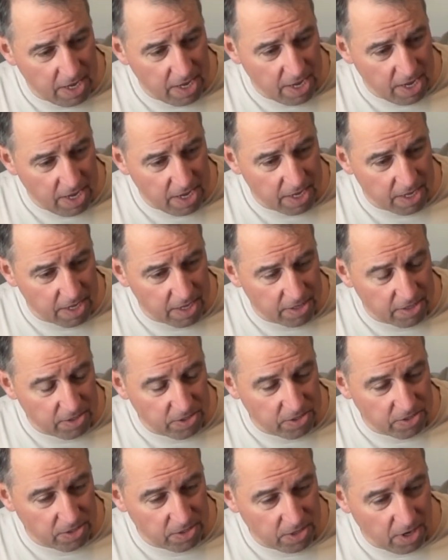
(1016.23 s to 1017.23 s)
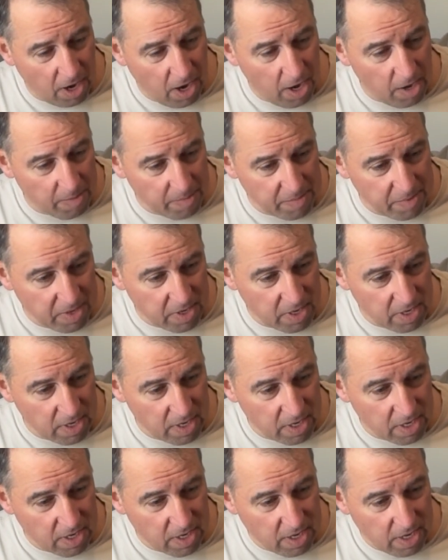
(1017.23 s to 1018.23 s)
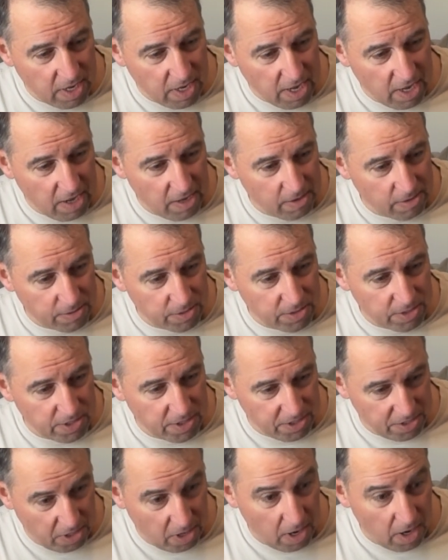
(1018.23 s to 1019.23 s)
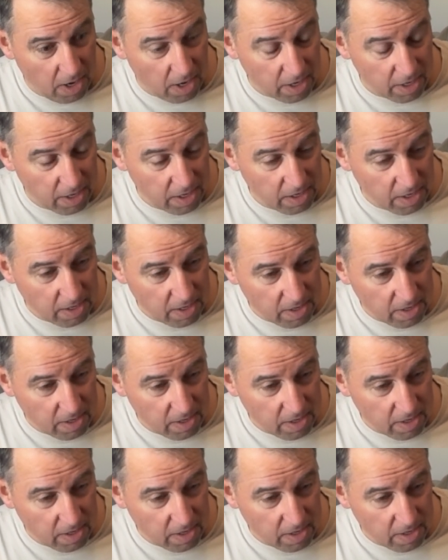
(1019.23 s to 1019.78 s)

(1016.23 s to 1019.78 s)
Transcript: it taught me how to talk.